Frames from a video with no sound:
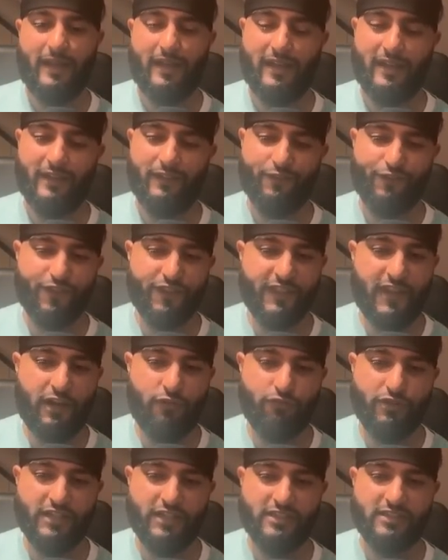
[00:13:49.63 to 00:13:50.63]
And for that
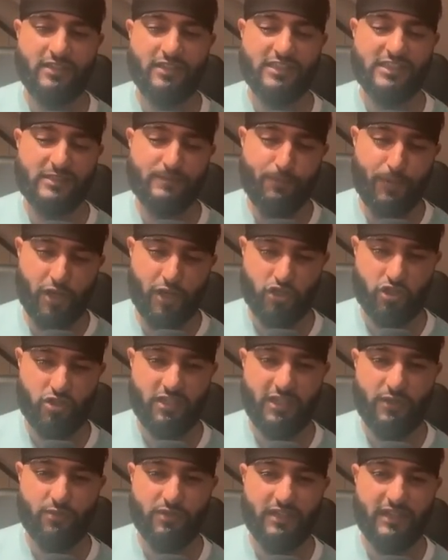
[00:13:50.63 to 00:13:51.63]
reason,
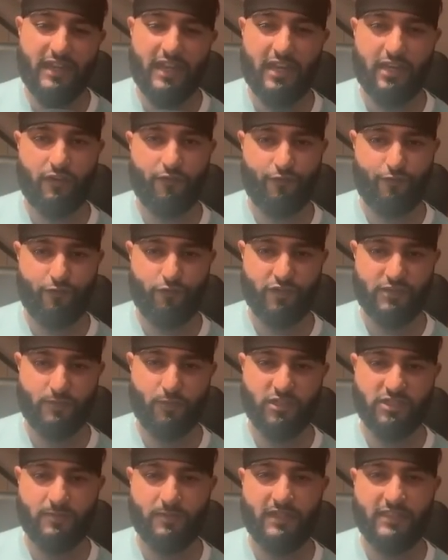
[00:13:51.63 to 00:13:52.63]
especially with the lack of
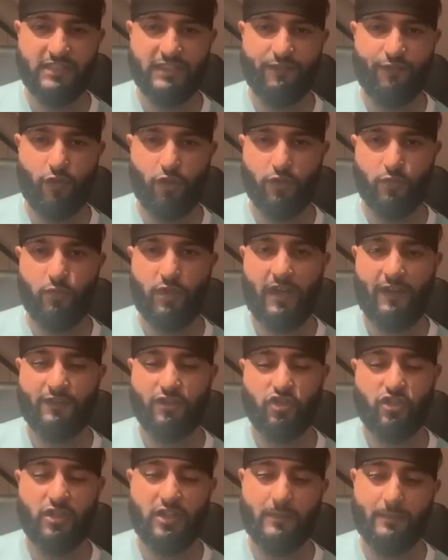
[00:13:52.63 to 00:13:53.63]
responsibility Foden will have
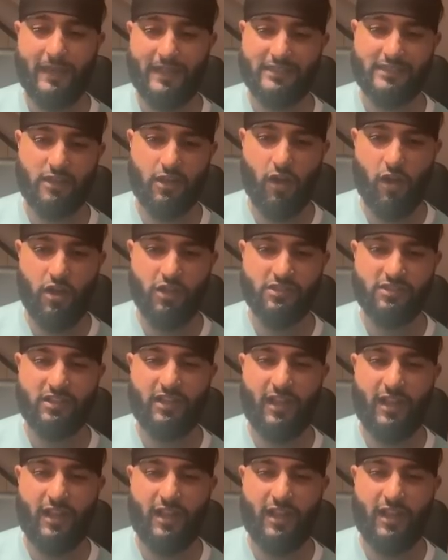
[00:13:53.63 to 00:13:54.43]
this year compared to last,